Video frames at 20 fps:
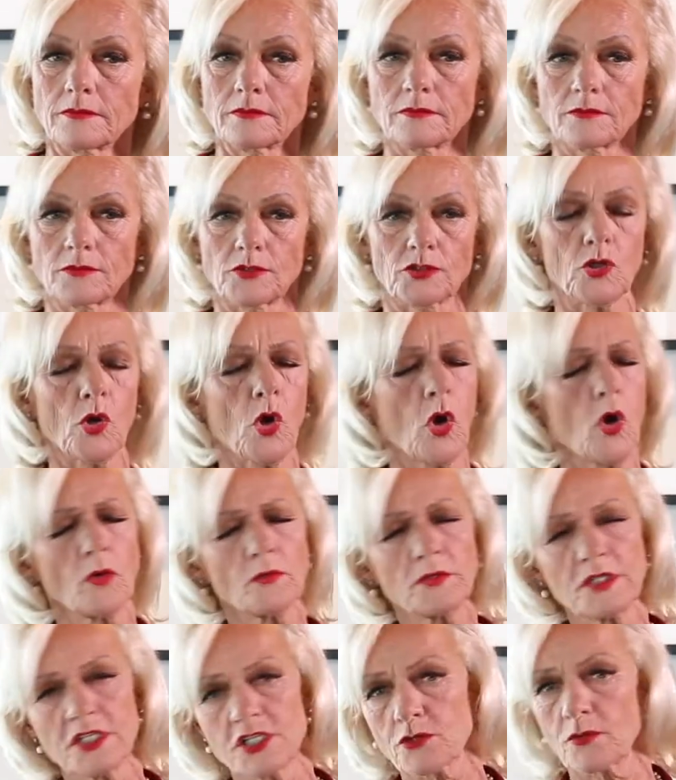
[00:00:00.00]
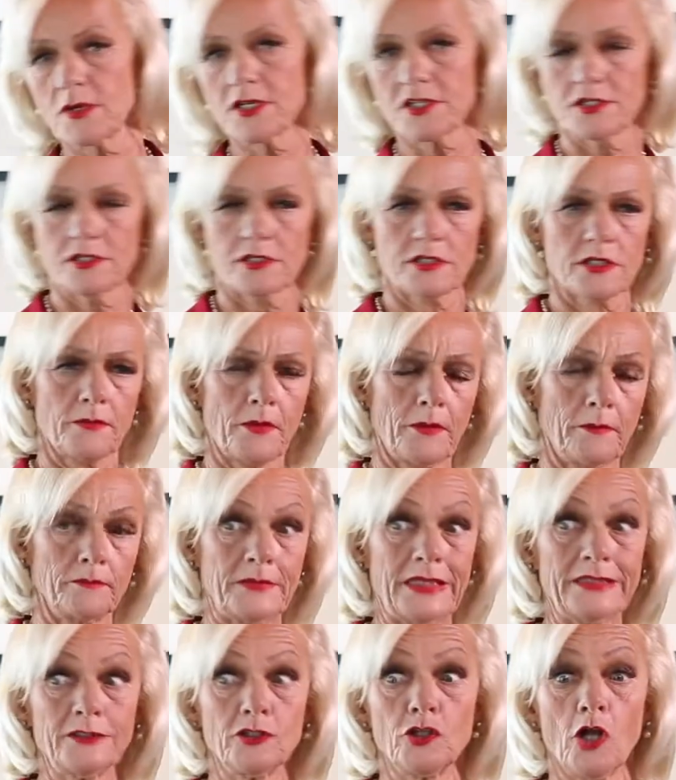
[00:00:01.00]
So all these questions come up.
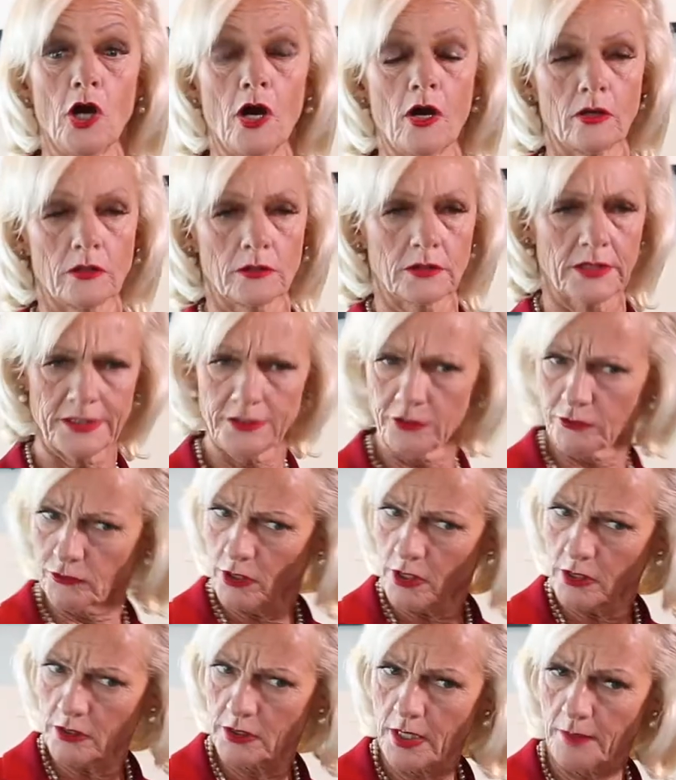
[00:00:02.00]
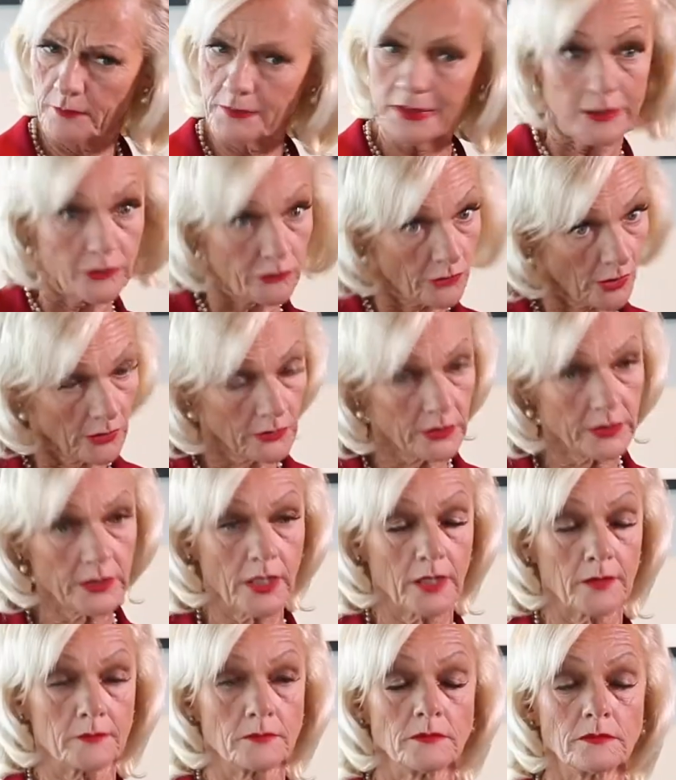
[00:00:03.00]
Then the dog, can the dog come? Yeah, the dog can
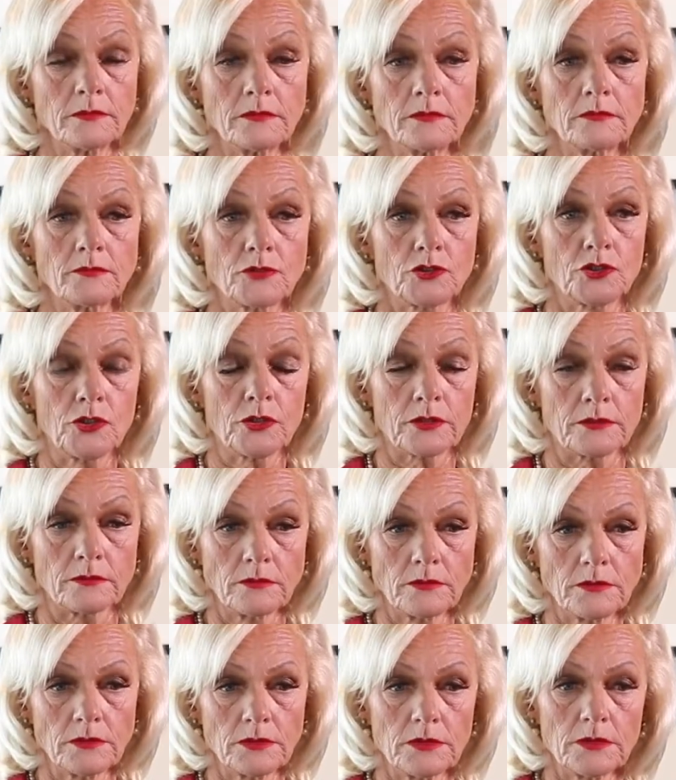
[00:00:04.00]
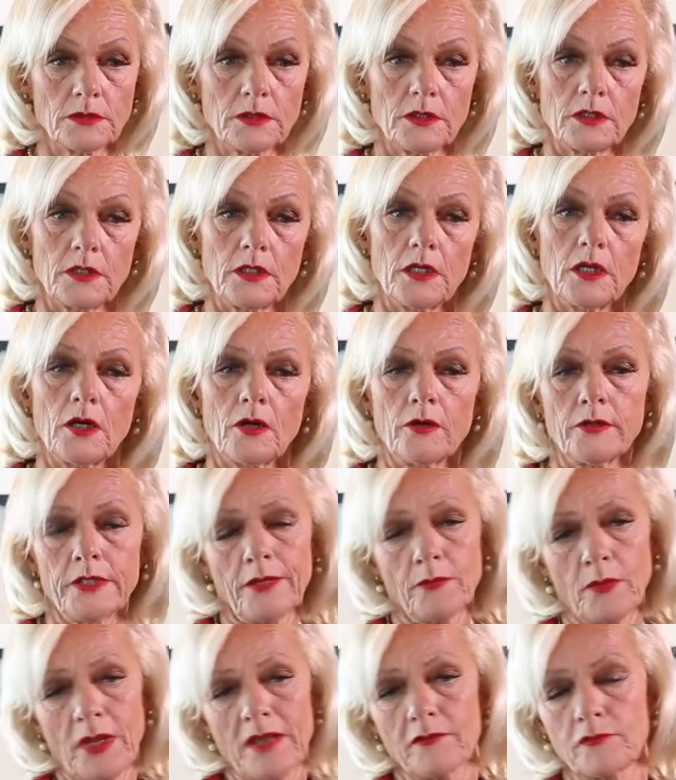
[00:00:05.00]
come, sure. Oh yeah,
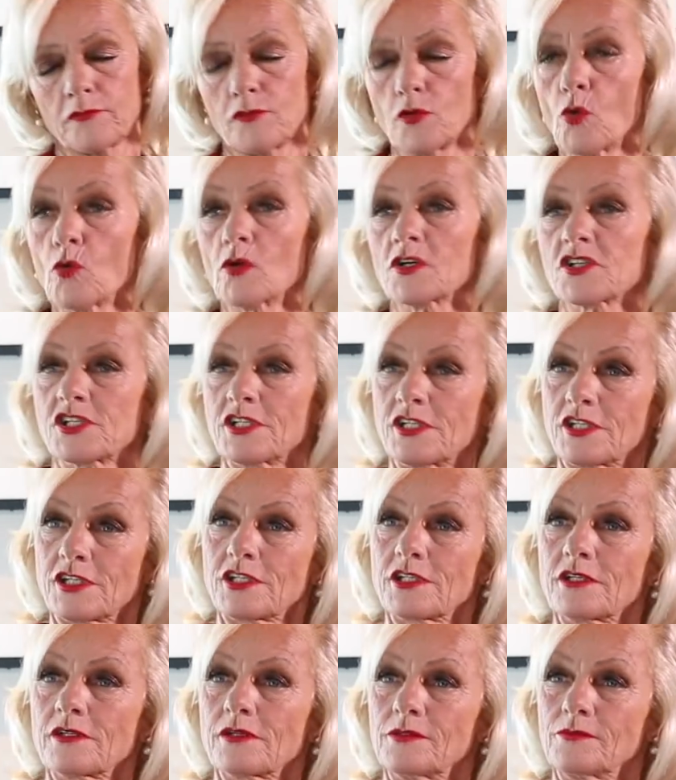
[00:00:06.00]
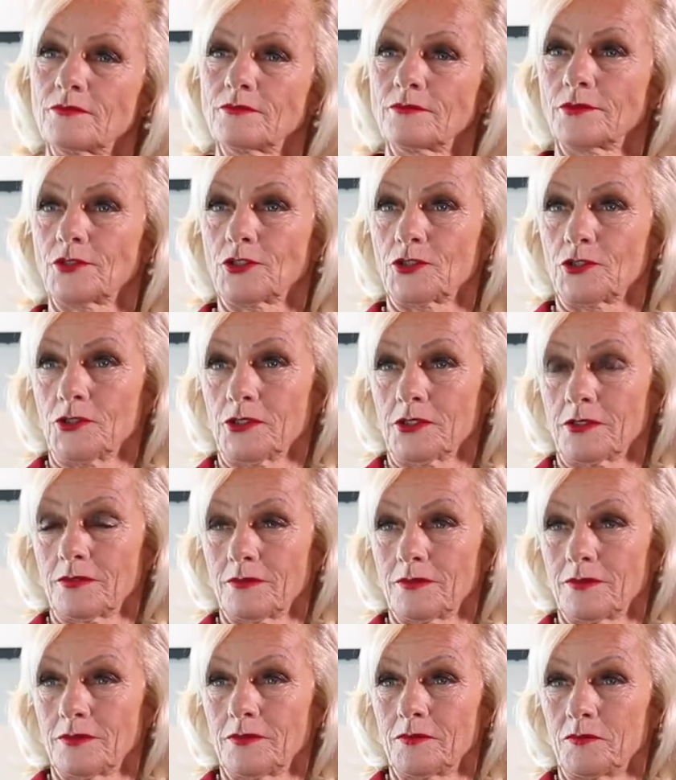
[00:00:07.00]
we have a few horses, sure.
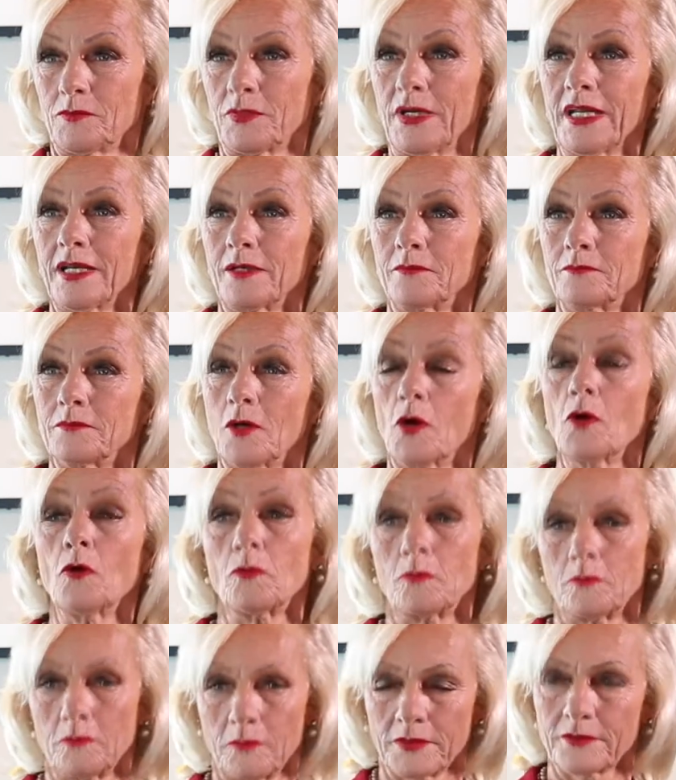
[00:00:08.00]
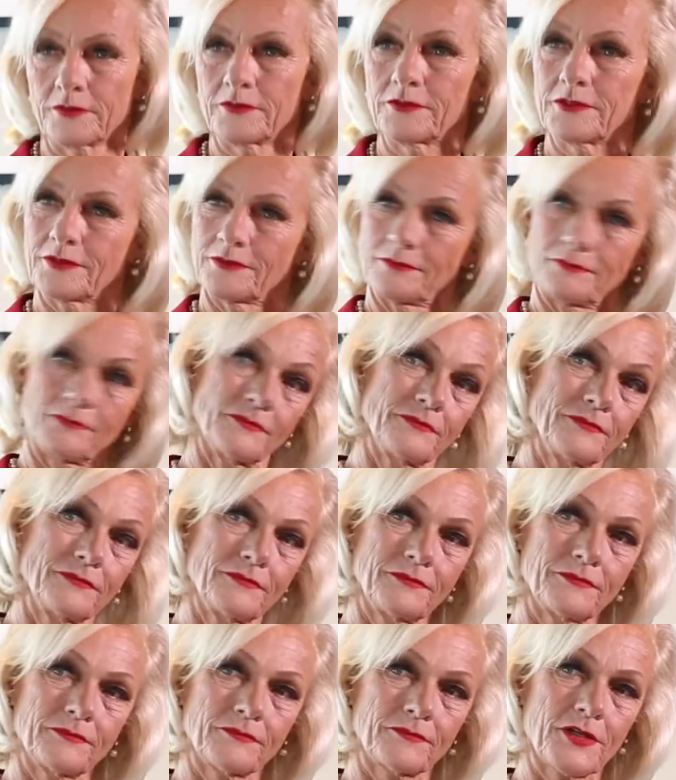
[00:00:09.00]
Bring them. Oh, but
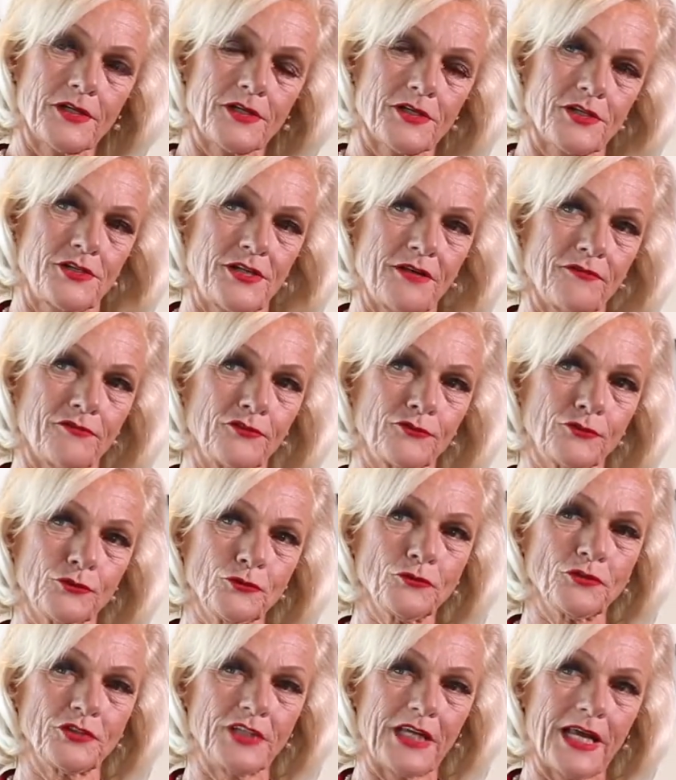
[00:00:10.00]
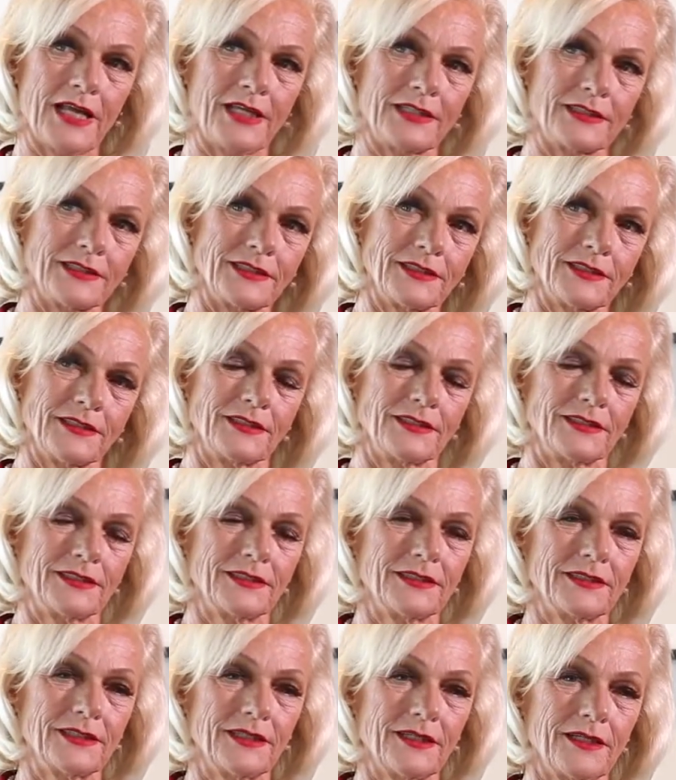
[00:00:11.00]
there's different rules again
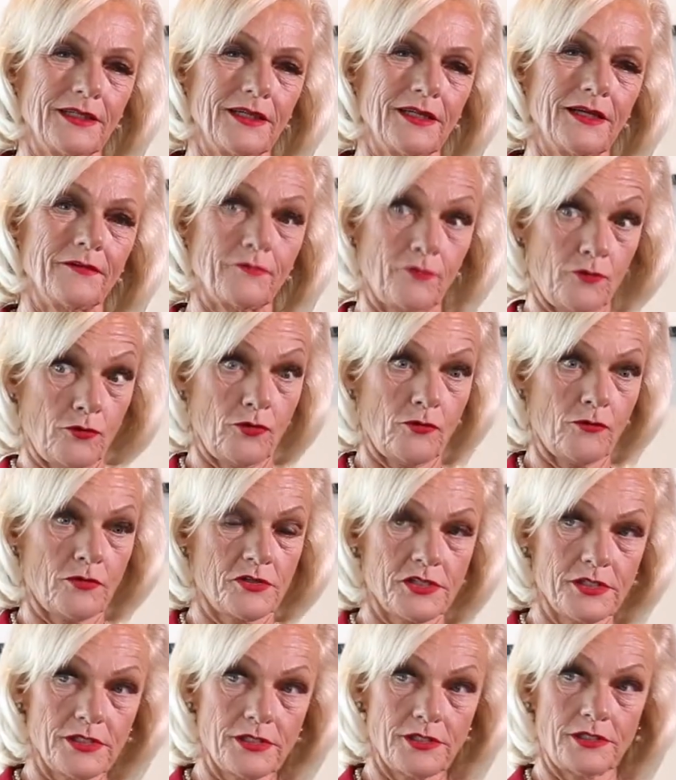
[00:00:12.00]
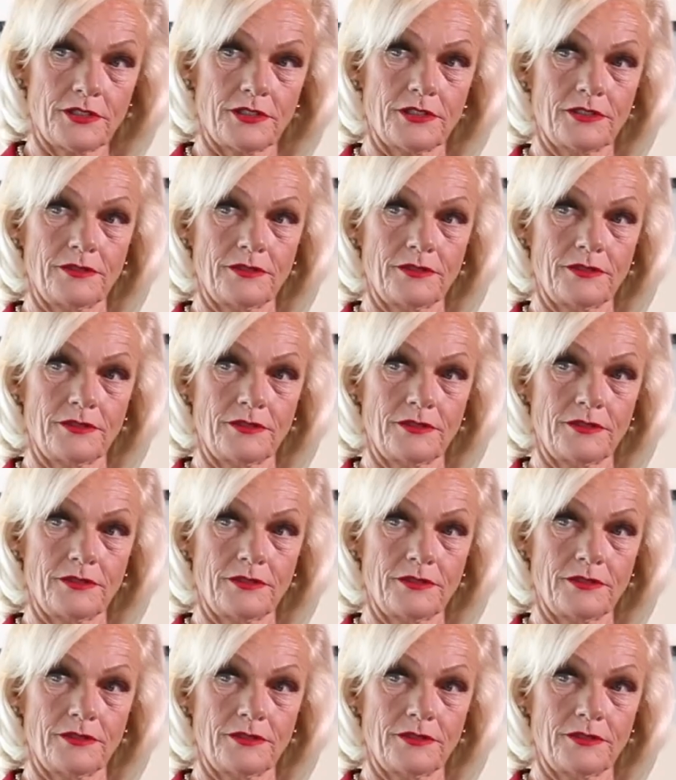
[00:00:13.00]
for the horses.